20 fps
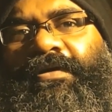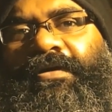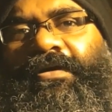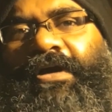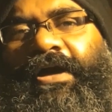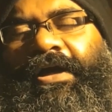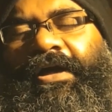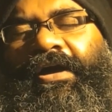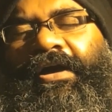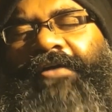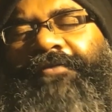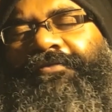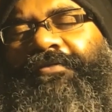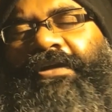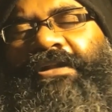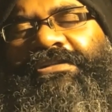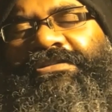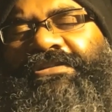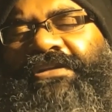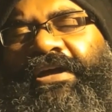I
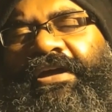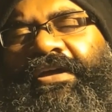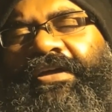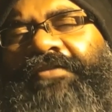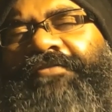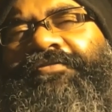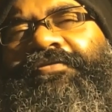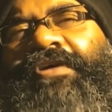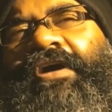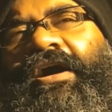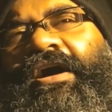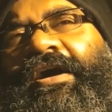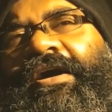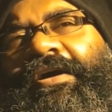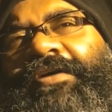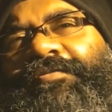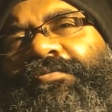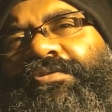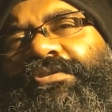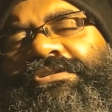felt like if
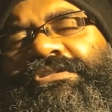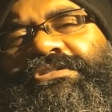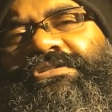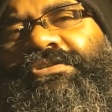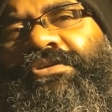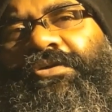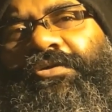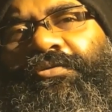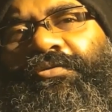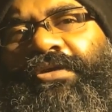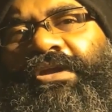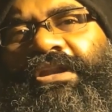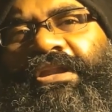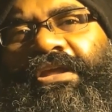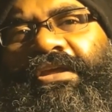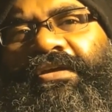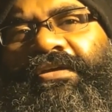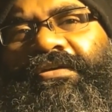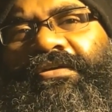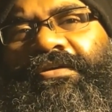I was
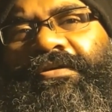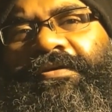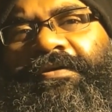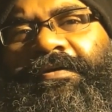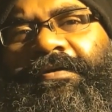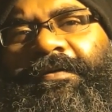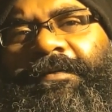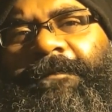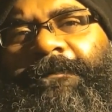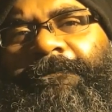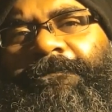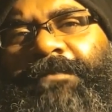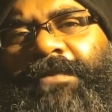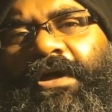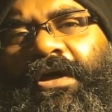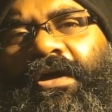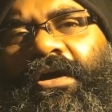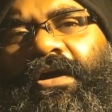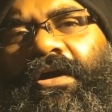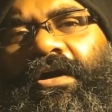reading
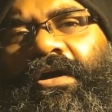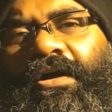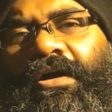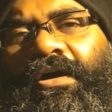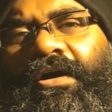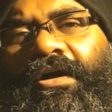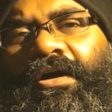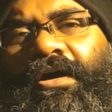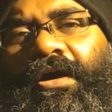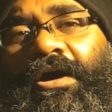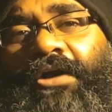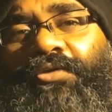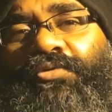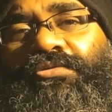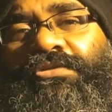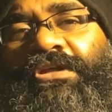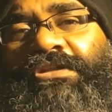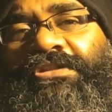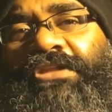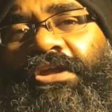
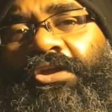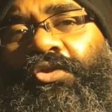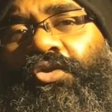Arundhati